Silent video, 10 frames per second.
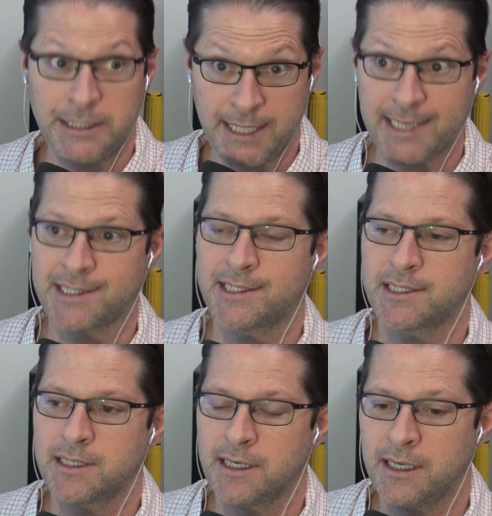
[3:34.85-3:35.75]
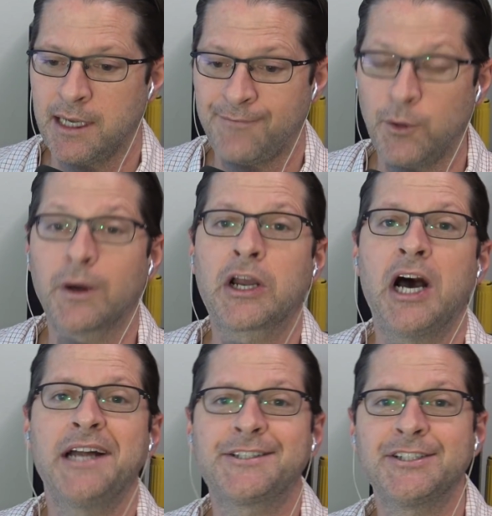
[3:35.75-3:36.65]
Yes. If you're
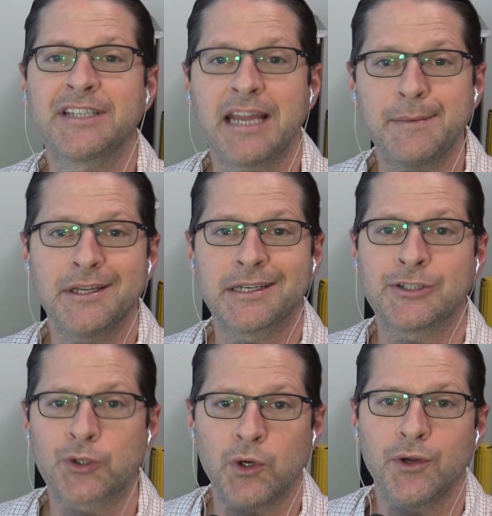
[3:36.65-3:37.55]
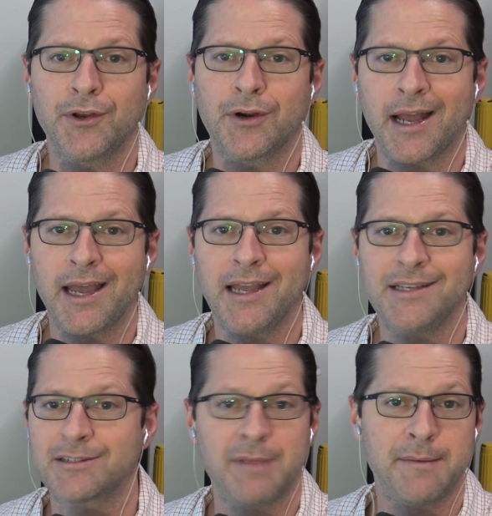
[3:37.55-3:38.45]
conscious and able to control your
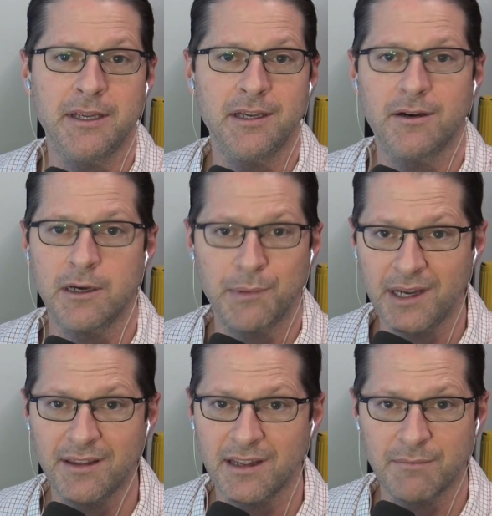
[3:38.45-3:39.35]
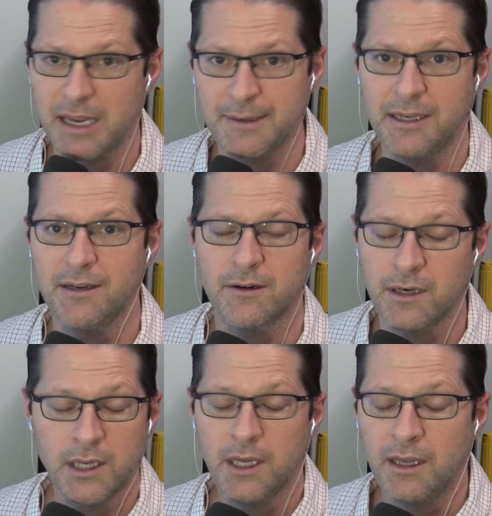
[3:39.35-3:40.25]
eyes maybe, or your breathing maybe, or
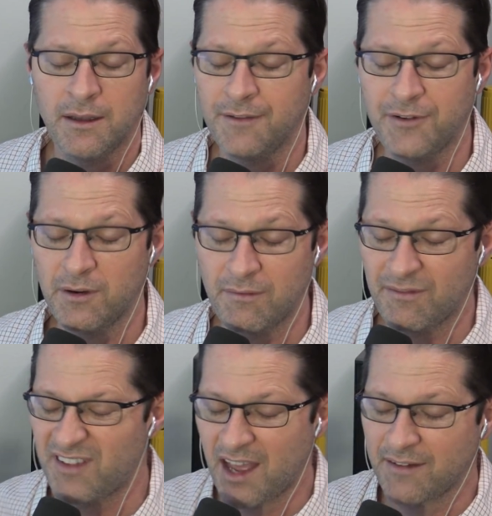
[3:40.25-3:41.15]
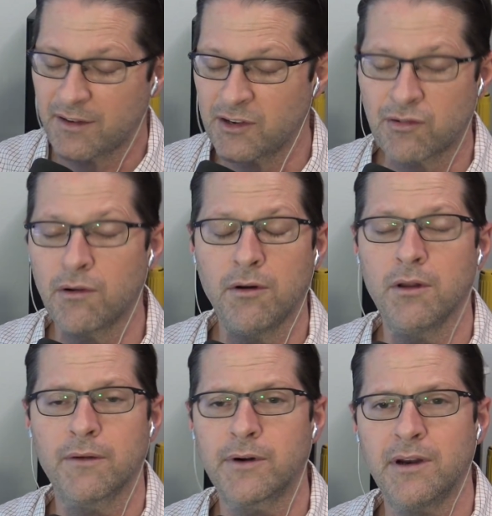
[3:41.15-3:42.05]
if you've got
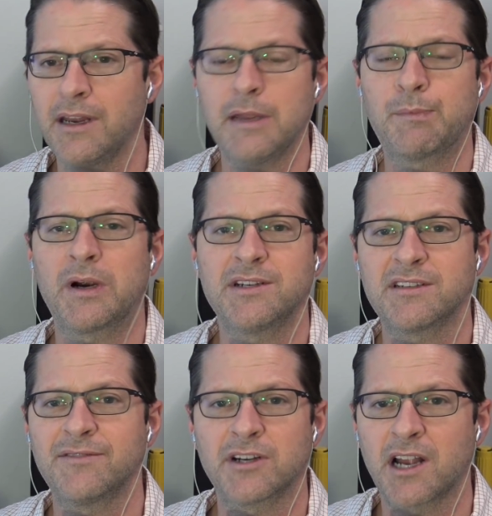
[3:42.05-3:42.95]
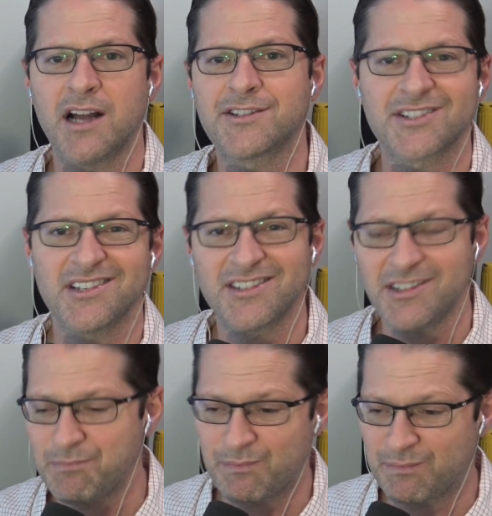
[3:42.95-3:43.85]
control over any parts of your consciousness,
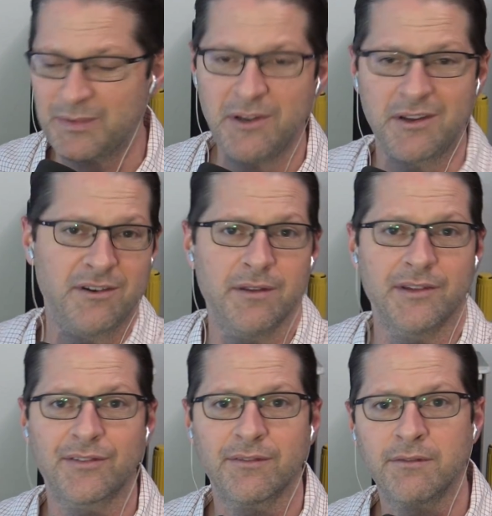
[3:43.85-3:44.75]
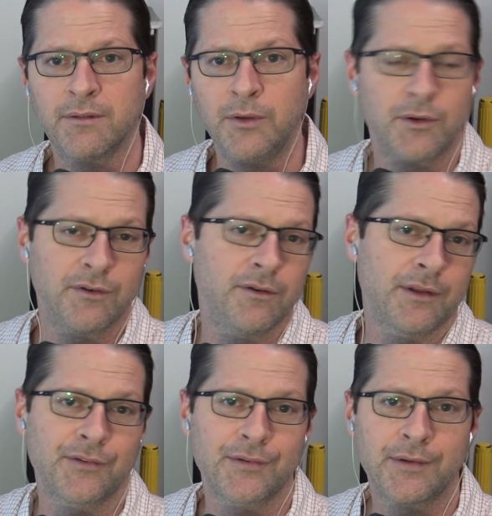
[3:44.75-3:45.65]
you can do this. You can do
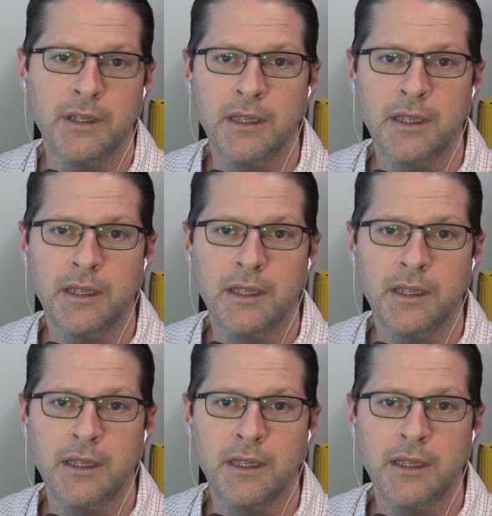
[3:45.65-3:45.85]
this.